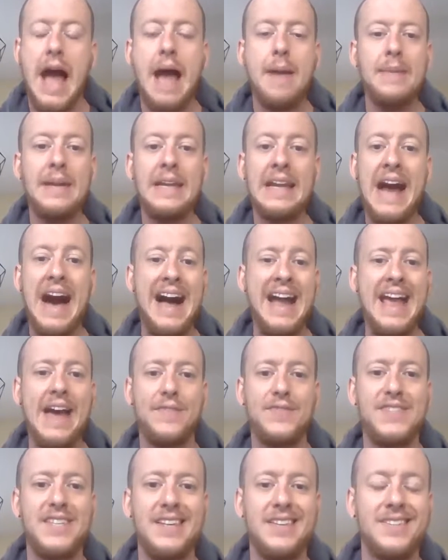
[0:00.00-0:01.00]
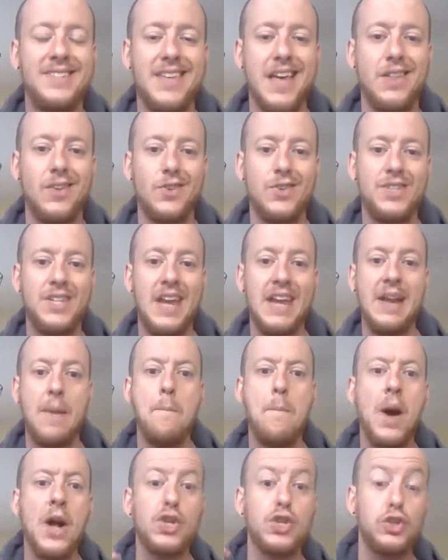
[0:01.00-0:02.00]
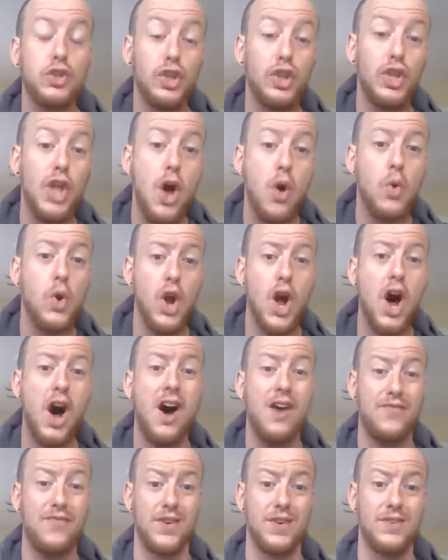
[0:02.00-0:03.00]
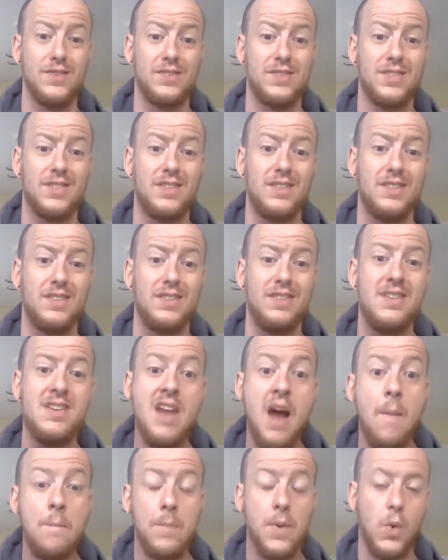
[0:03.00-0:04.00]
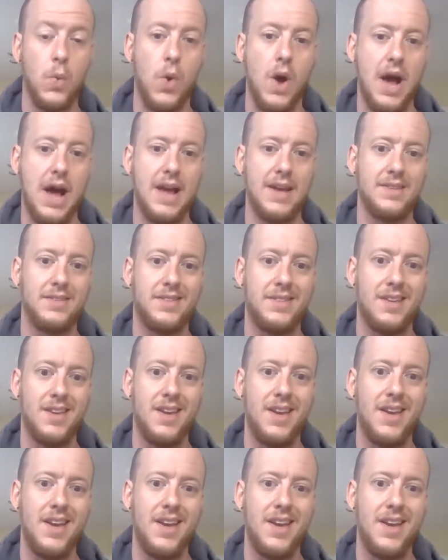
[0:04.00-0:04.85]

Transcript: I mean, I have seen sellers take much lower offers number wise